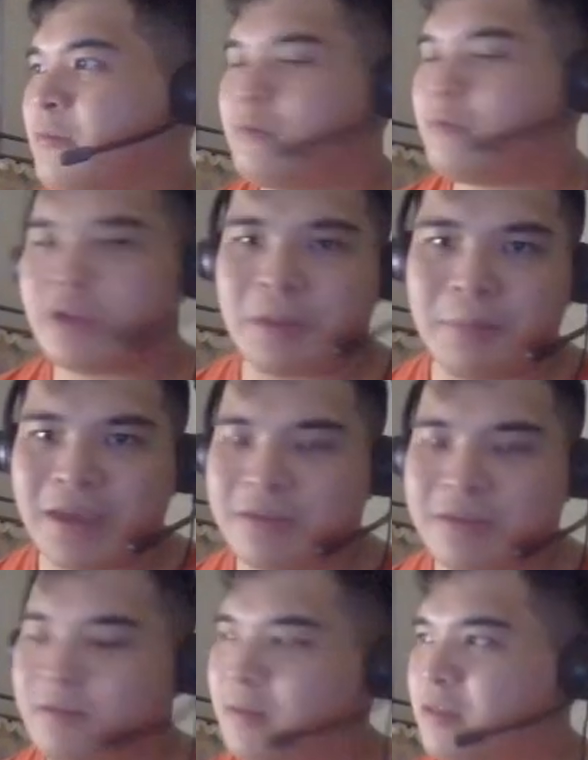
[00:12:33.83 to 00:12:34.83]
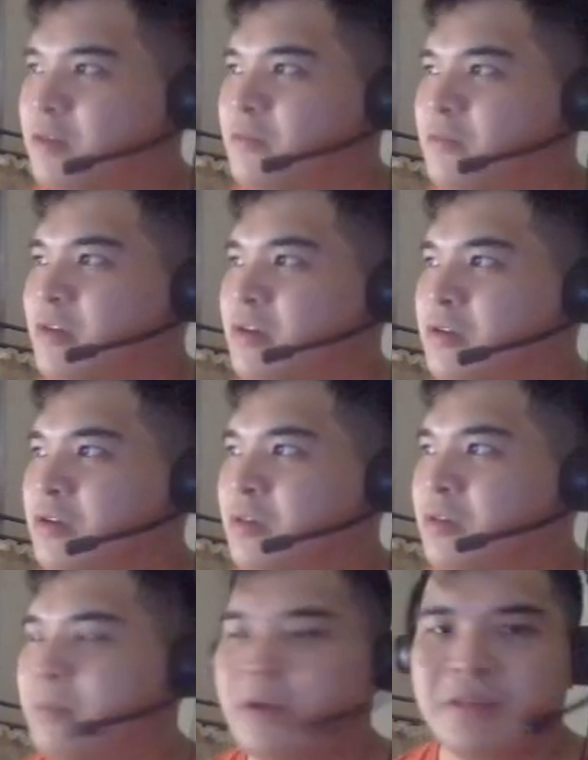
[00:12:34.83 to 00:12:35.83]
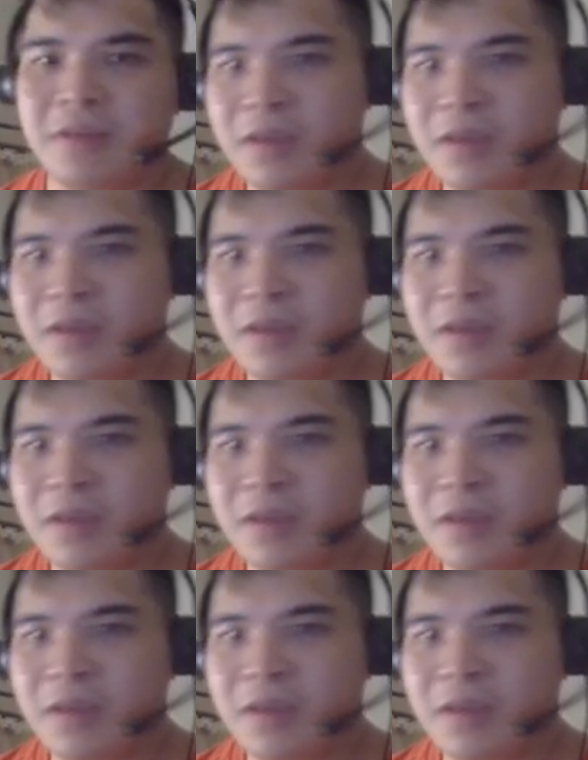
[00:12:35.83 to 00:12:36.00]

pretty amazed about this vehicle, but